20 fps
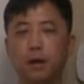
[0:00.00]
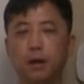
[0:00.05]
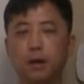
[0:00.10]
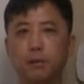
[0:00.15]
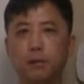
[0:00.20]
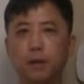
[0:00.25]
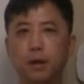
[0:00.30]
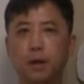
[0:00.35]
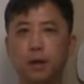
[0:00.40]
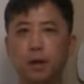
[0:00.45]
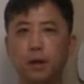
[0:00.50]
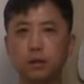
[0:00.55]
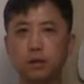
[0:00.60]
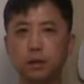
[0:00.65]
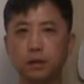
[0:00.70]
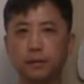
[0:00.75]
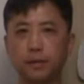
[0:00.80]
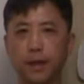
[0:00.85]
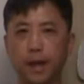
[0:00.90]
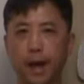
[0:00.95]
Because
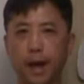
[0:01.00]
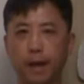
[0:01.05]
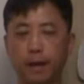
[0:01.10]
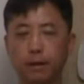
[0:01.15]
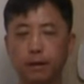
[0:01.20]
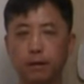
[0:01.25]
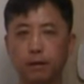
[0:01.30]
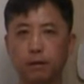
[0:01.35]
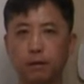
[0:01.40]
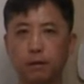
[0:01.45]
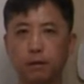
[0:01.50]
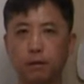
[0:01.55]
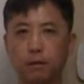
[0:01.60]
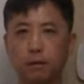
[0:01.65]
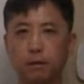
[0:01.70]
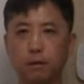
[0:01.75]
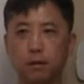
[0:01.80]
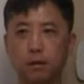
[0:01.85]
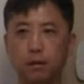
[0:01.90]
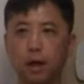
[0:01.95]
of that,
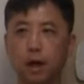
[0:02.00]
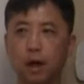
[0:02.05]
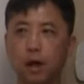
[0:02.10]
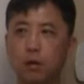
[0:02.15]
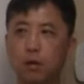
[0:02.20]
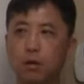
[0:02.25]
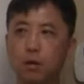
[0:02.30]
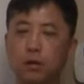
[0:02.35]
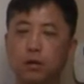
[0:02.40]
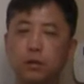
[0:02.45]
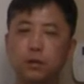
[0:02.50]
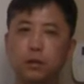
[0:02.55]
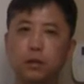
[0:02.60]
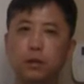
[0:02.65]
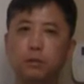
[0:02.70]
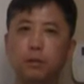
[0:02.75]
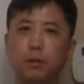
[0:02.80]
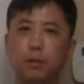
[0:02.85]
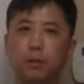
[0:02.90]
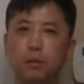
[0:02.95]
now
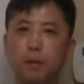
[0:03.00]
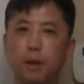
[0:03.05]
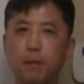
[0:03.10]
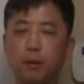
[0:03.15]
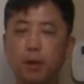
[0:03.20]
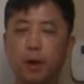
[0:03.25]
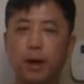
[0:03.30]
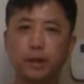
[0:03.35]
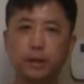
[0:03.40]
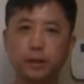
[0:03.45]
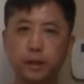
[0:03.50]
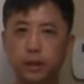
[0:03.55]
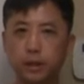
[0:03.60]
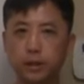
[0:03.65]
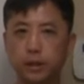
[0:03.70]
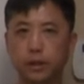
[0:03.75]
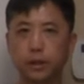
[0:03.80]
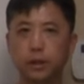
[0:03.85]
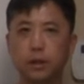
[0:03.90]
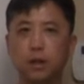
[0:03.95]
simple
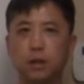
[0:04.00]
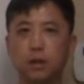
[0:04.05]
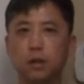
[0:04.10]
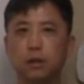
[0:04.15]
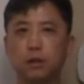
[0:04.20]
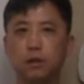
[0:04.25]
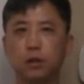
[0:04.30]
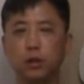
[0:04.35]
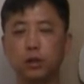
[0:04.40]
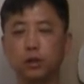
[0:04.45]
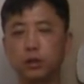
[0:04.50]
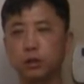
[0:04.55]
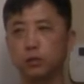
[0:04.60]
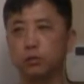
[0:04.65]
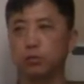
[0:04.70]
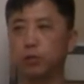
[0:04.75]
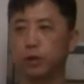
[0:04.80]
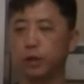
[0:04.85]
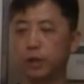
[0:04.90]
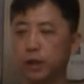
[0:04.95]
memorization
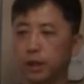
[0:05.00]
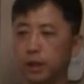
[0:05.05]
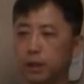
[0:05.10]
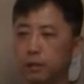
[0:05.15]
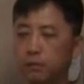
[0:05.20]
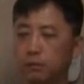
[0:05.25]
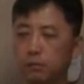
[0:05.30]
doesn't really